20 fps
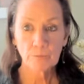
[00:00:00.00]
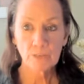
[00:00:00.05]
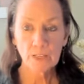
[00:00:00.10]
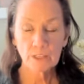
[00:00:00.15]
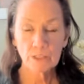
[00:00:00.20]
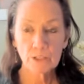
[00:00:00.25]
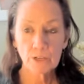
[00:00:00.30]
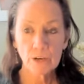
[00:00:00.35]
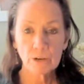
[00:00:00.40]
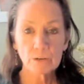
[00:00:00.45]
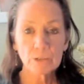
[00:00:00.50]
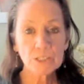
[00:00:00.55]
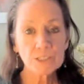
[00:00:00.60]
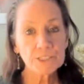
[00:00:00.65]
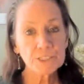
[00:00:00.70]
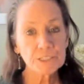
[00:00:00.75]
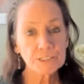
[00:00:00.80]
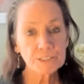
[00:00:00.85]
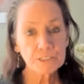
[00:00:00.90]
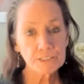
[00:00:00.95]

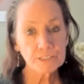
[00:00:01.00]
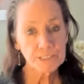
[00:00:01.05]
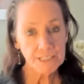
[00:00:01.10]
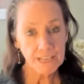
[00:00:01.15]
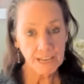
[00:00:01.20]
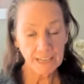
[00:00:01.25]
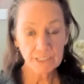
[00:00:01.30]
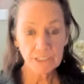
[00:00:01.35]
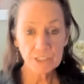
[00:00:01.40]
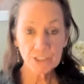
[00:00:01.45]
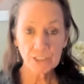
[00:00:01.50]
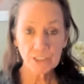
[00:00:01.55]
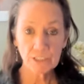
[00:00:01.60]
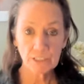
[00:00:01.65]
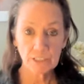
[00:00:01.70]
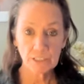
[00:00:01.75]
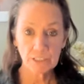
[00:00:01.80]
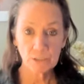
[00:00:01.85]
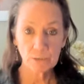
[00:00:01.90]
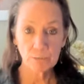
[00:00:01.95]
Notice tension
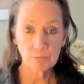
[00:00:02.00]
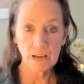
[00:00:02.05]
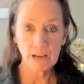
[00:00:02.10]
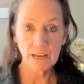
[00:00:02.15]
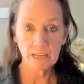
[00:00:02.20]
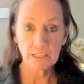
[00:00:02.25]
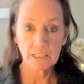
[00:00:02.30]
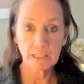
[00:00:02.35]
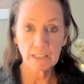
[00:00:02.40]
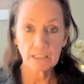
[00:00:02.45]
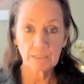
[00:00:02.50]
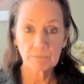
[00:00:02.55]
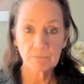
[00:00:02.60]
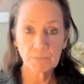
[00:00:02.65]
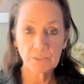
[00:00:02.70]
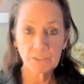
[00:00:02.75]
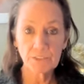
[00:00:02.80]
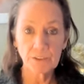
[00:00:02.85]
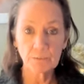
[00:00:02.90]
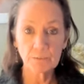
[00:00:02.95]
in your body.
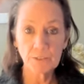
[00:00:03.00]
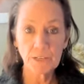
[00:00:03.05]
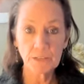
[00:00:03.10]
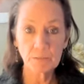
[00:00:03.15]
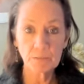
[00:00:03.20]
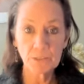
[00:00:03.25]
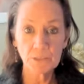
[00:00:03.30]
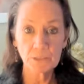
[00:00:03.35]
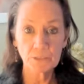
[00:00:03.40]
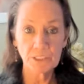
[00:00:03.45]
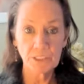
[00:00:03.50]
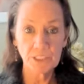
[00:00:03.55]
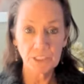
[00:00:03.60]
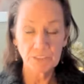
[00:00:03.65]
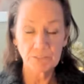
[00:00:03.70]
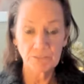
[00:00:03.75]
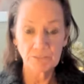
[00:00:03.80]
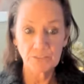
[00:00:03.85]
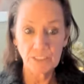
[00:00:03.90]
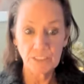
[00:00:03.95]
Sometimes we
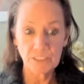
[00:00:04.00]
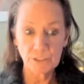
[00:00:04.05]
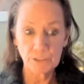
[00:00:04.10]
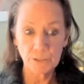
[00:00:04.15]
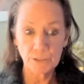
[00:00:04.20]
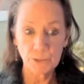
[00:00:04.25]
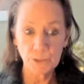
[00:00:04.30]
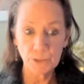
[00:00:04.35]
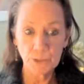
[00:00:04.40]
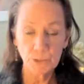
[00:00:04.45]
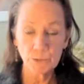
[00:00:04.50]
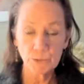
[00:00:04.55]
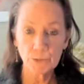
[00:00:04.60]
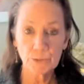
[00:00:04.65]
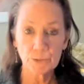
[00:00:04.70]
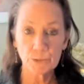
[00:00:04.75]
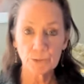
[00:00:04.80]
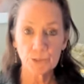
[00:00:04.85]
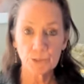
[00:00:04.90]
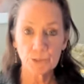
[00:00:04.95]
just feel those
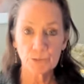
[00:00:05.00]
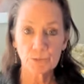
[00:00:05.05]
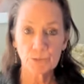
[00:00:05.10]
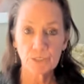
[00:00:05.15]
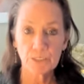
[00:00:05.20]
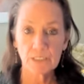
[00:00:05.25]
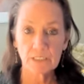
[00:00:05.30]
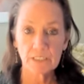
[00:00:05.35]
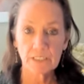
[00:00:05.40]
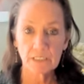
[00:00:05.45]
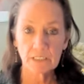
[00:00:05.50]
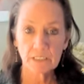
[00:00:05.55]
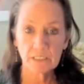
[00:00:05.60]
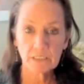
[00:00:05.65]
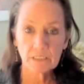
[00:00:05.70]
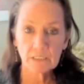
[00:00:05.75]
shoulders really,